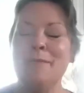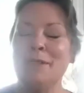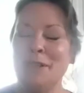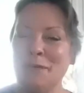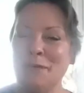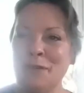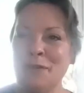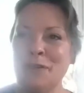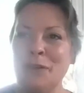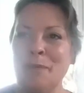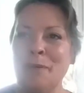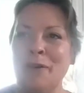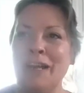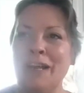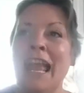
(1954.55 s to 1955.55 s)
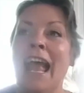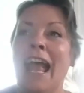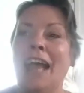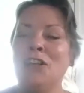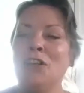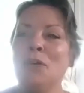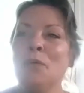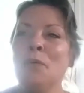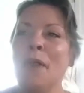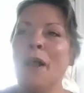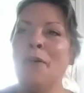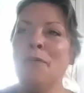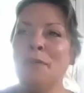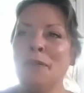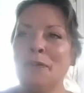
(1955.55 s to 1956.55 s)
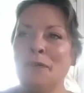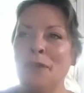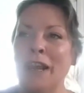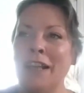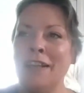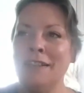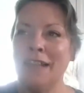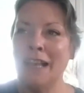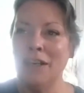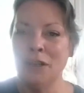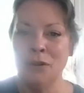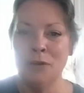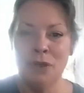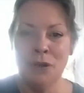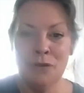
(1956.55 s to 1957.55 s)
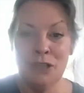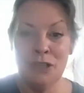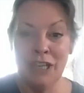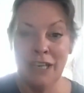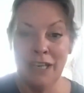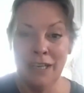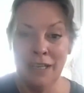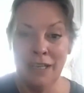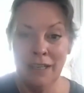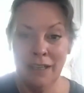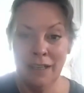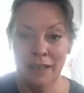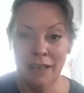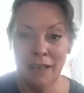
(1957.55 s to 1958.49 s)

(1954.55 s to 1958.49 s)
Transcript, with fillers: MC for the ceremony, and you rode with friends that knew Eugene.